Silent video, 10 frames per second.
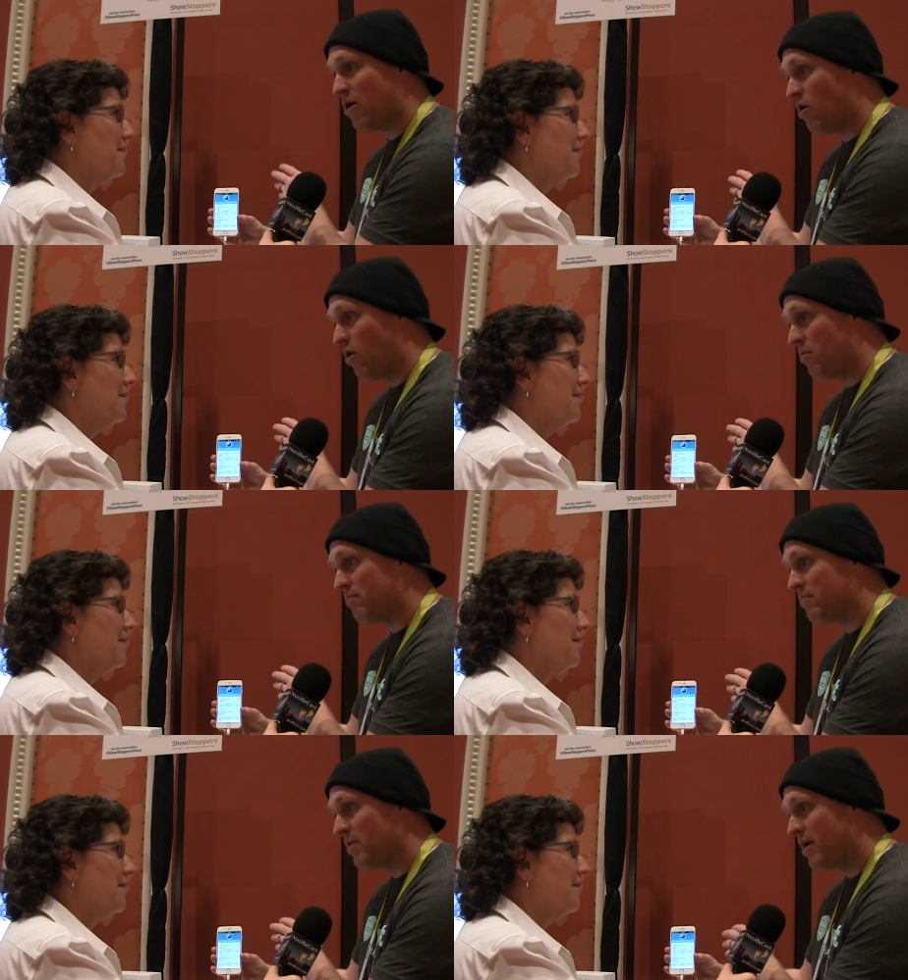Speaker 1: home
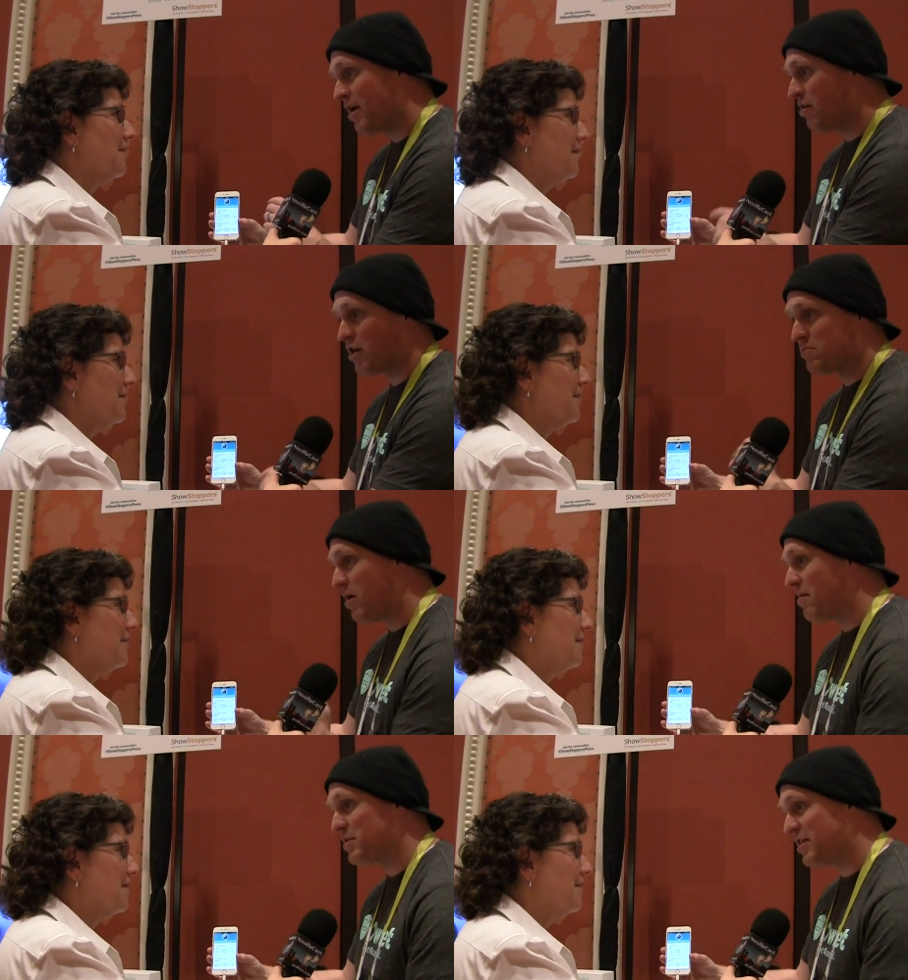and Clark's
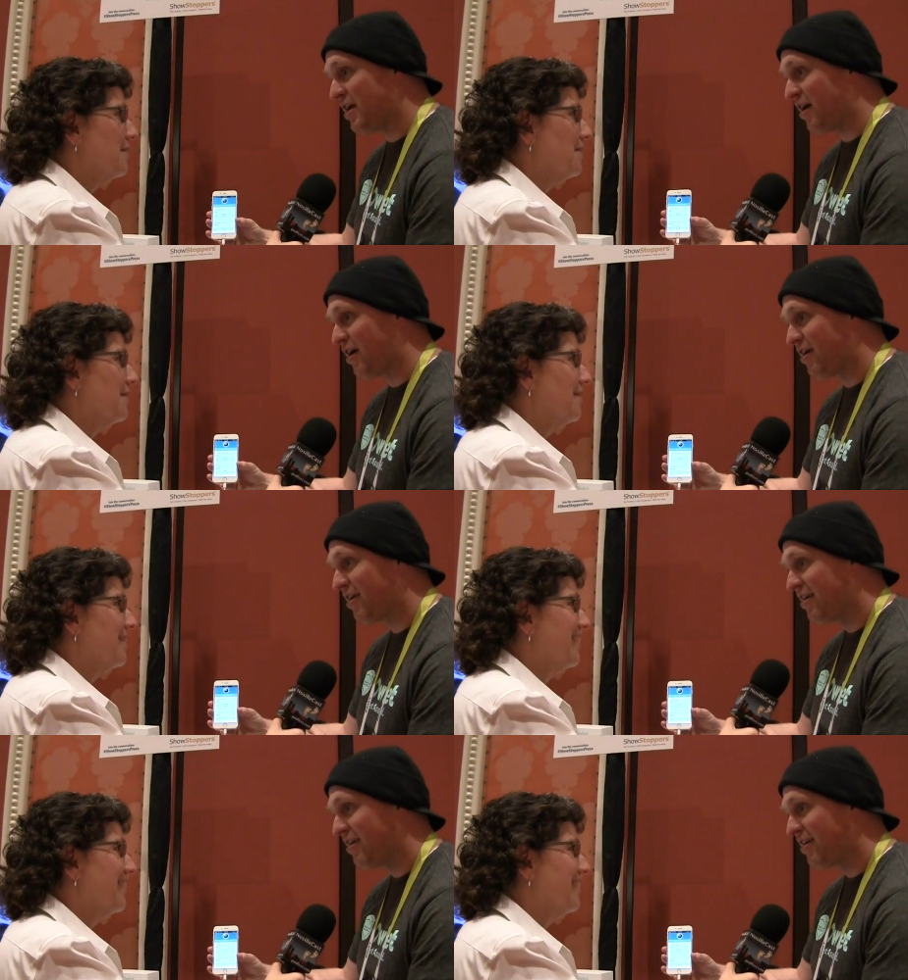mom is here,